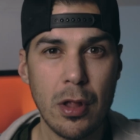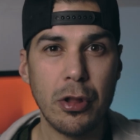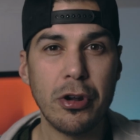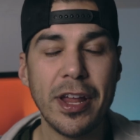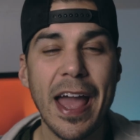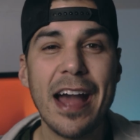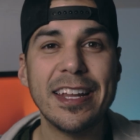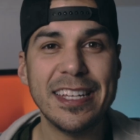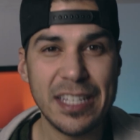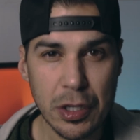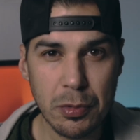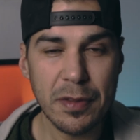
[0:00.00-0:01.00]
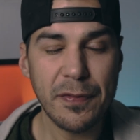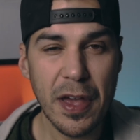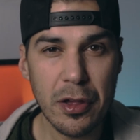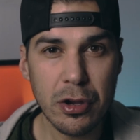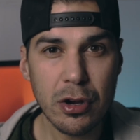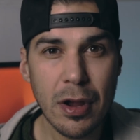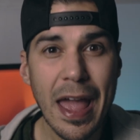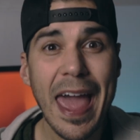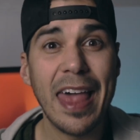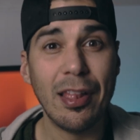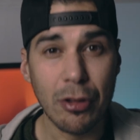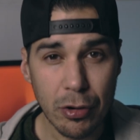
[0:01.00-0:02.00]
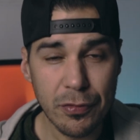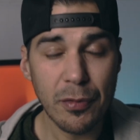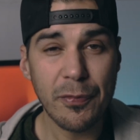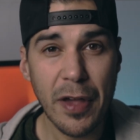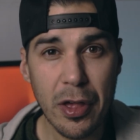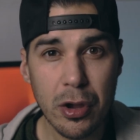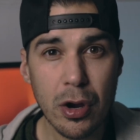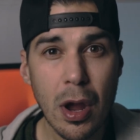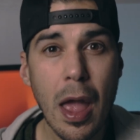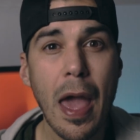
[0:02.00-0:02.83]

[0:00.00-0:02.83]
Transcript: Learning how to deal with failure and learn from failure